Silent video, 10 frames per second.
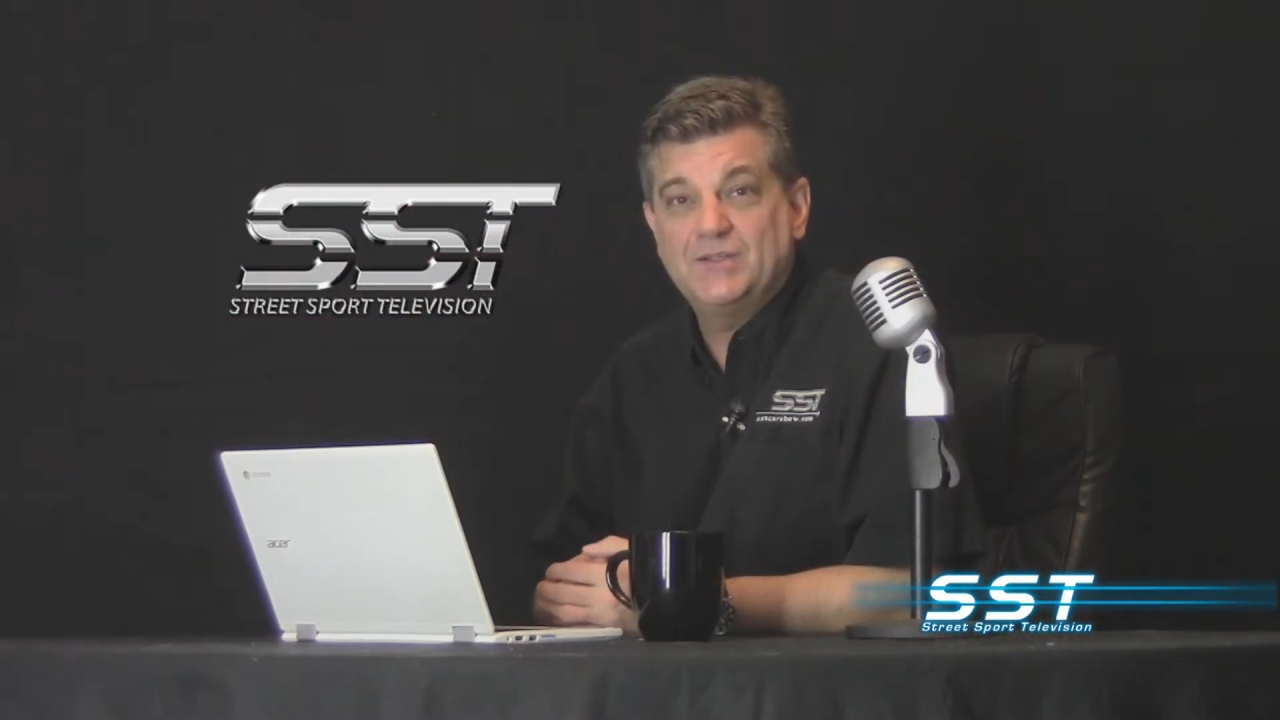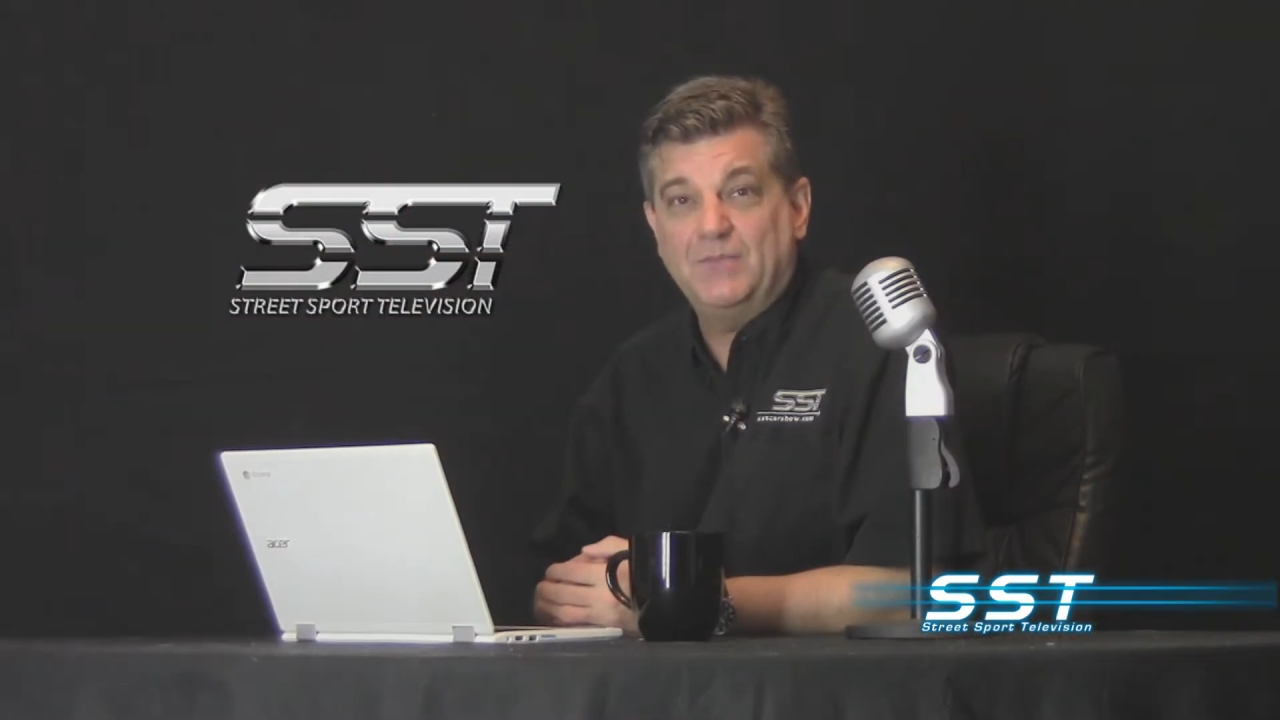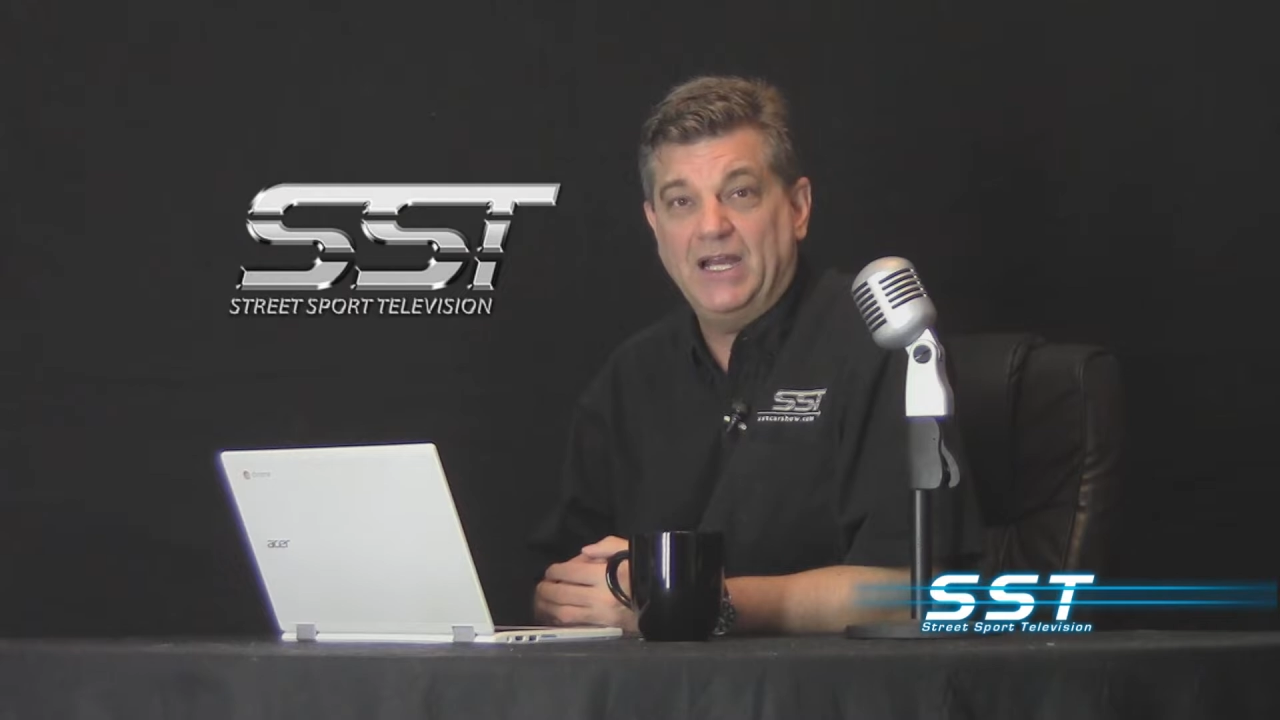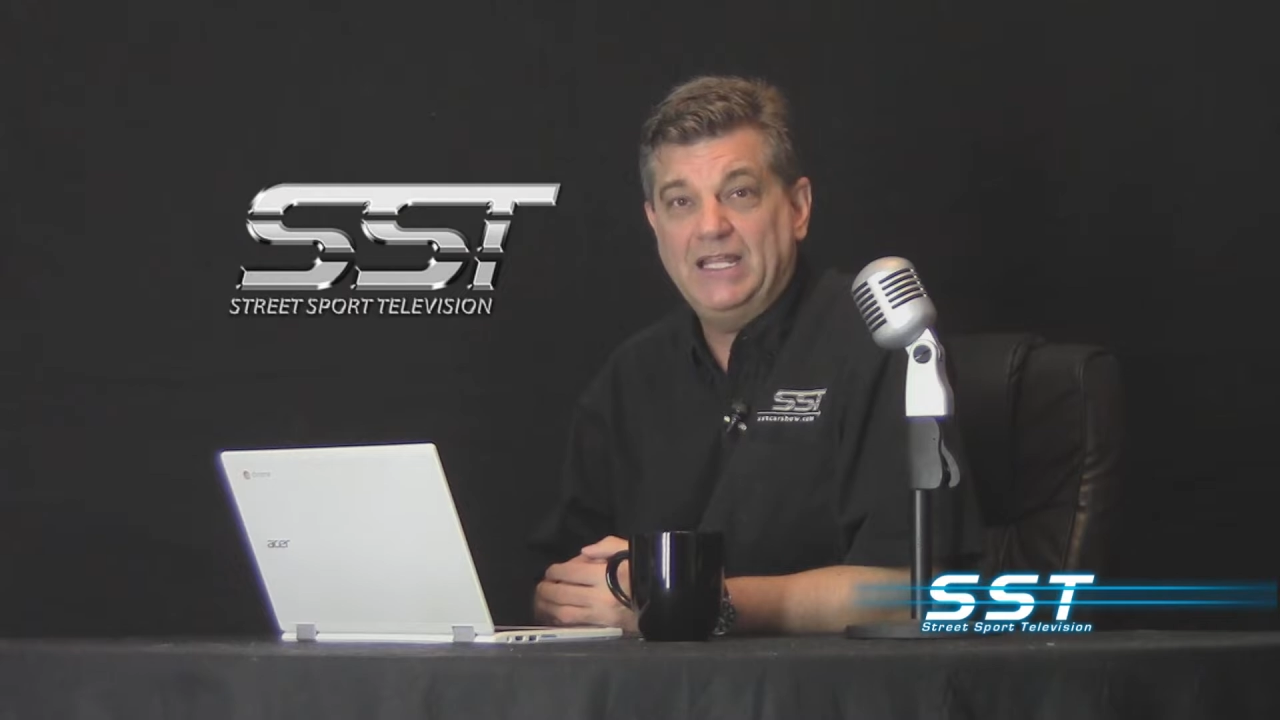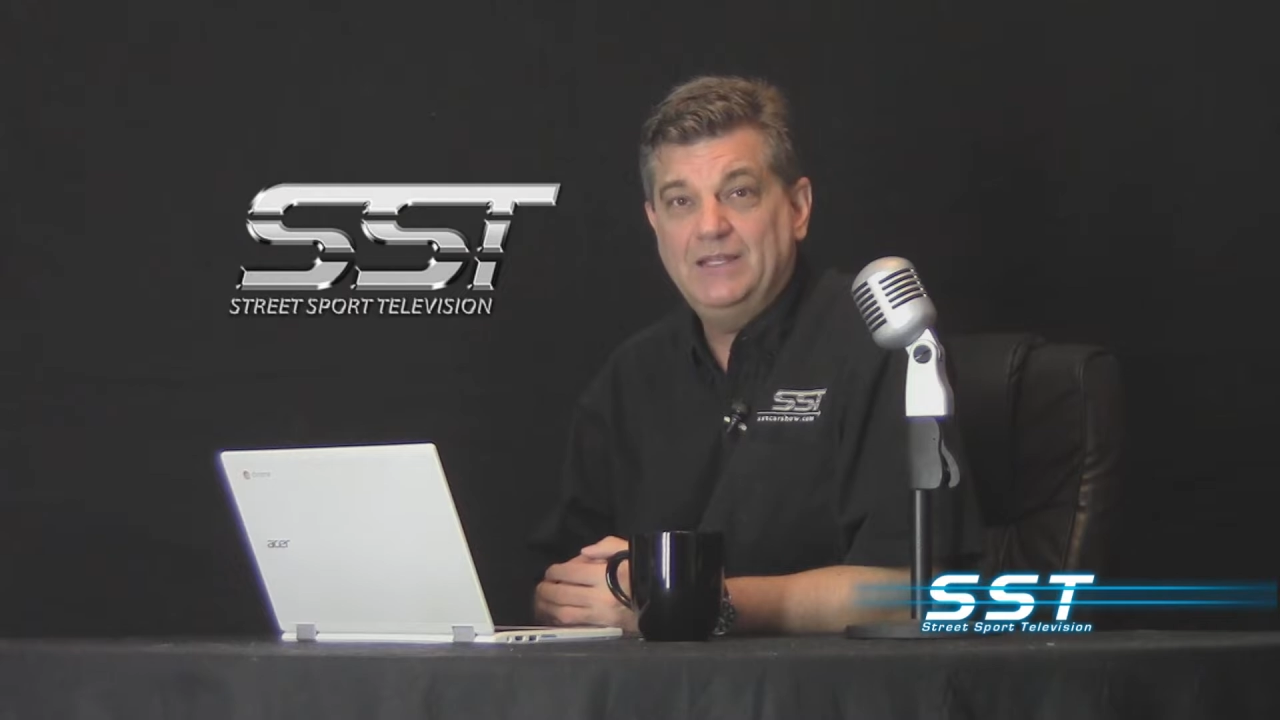some
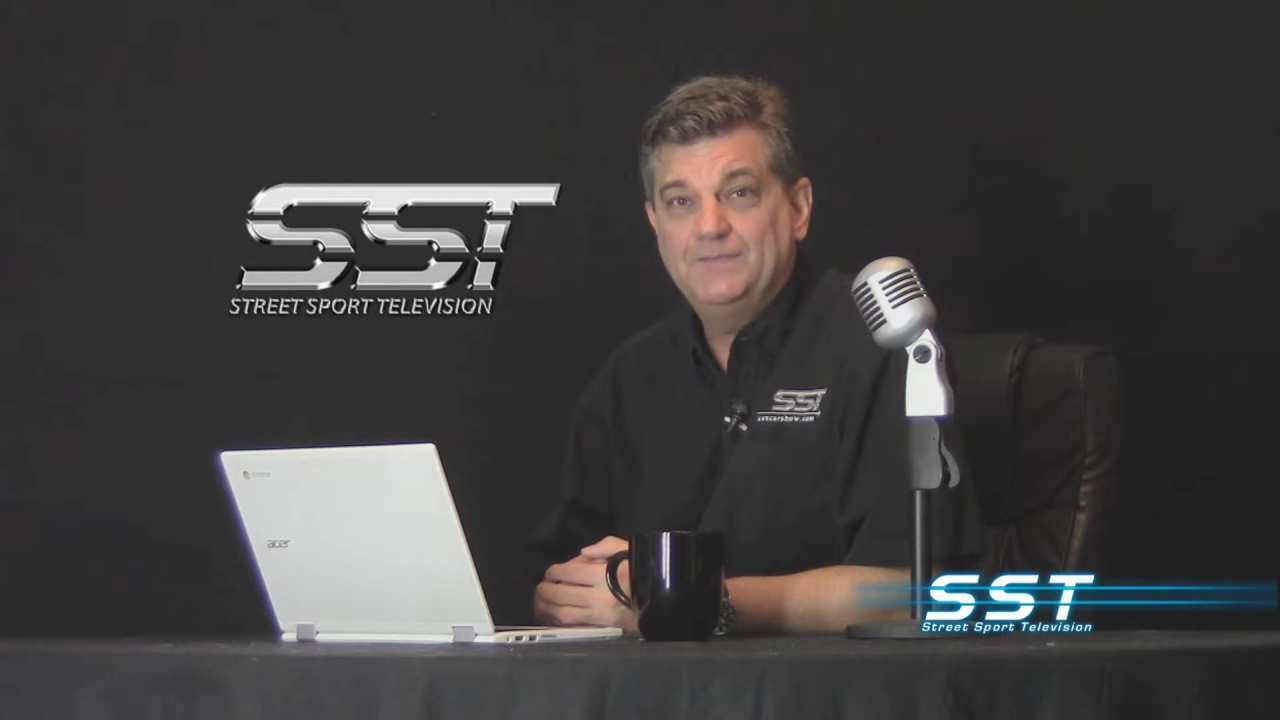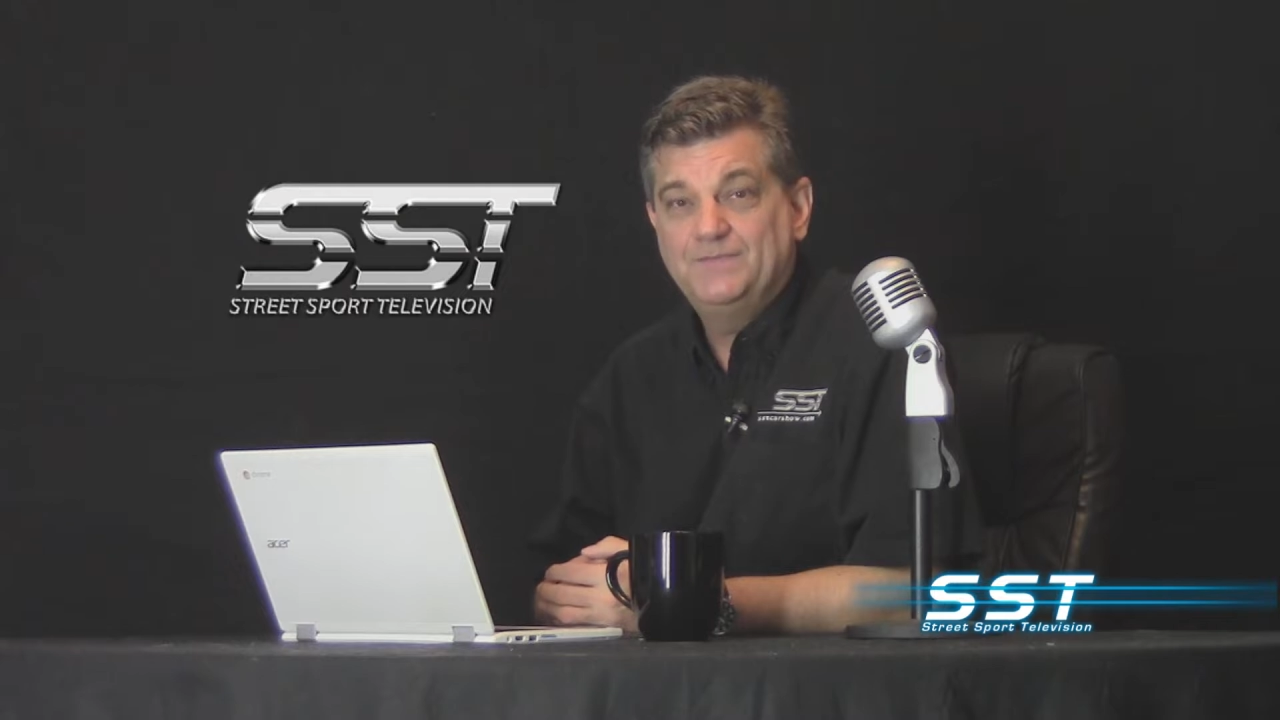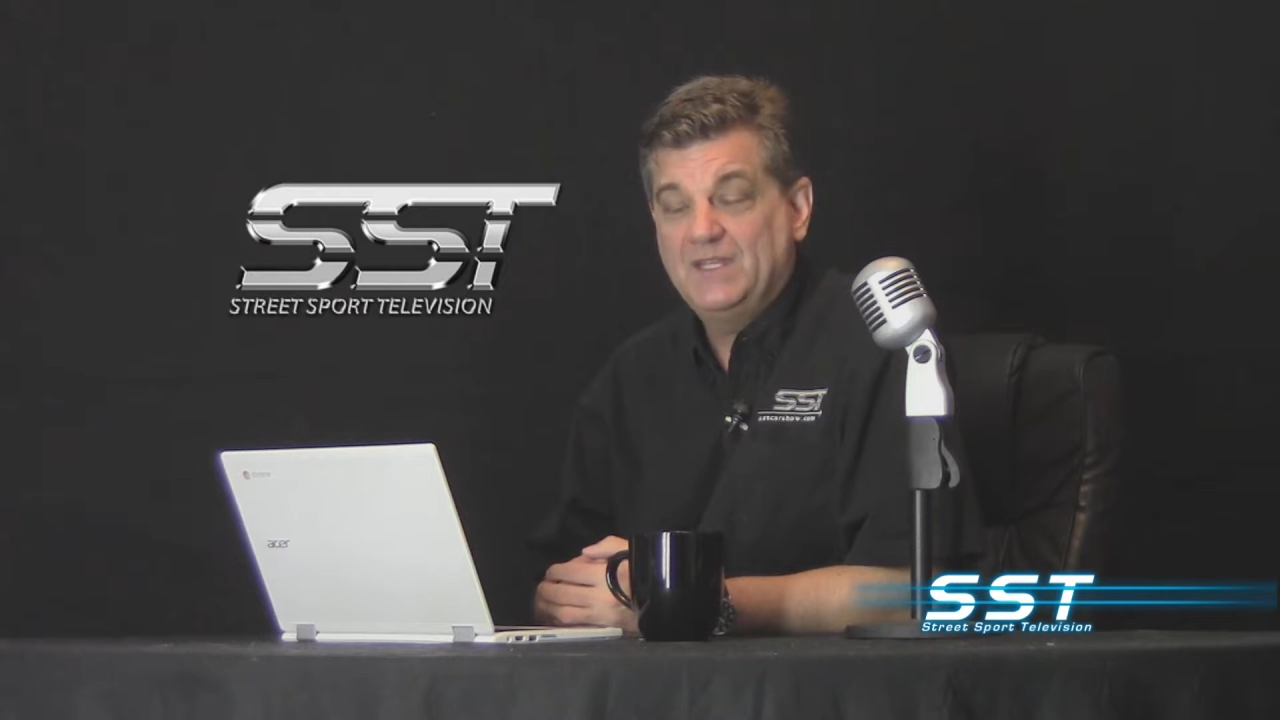money,